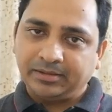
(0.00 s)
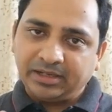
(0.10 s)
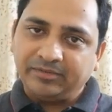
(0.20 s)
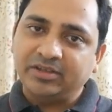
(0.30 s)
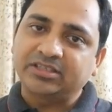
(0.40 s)

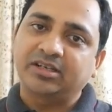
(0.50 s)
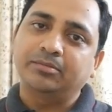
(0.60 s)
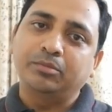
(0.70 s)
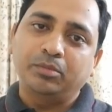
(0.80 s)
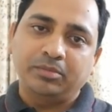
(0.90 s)
invested
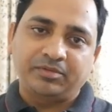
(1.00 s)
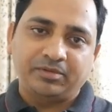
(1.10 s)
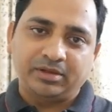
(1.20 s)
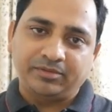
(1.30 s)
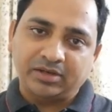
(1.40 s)

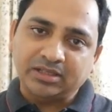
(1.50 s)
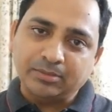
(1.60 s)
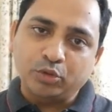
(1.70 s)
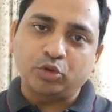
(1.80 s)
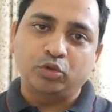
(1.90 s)
further
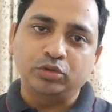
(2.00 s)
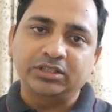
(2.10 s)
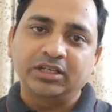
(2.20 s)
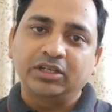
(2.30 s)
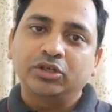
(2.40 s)
more
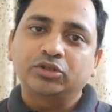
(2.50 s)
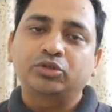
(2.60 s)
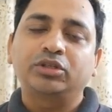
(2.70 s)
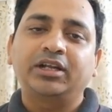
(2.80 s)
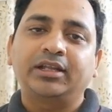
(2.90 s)
tools
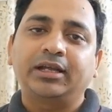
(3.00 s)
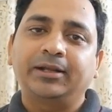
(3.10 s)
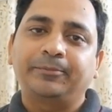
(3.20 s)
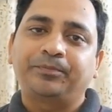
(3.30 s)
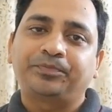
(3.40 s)
so that
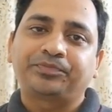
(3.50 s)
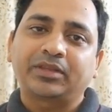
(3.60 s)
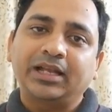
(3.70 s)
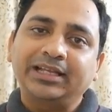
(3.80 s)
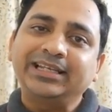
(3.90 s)

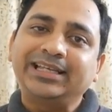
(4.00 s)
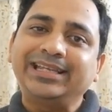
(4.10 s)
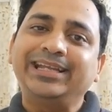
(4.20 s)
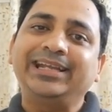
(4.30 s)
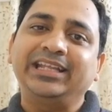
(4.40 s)
I can
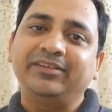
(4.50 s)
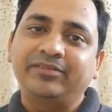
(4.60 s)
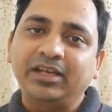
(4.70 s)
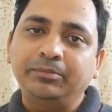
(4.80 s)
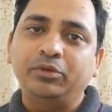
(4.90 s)
create a
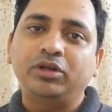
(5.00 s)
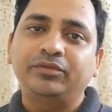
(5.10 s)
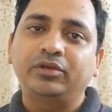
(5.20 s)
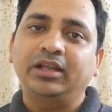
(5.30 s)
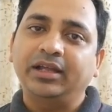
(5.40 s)
very
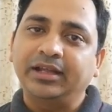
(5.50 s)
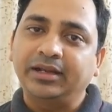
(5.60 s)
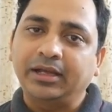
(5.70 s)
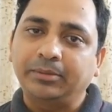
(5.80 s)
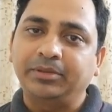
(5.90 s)
beautiful
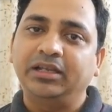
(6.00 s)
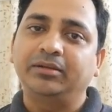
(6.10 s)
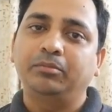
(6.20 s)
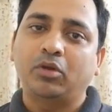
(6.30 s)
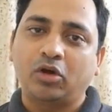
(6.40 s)
and
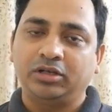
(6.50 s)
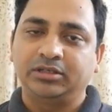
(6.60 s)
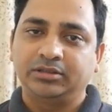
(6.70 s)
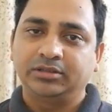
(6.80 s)
appealing blog,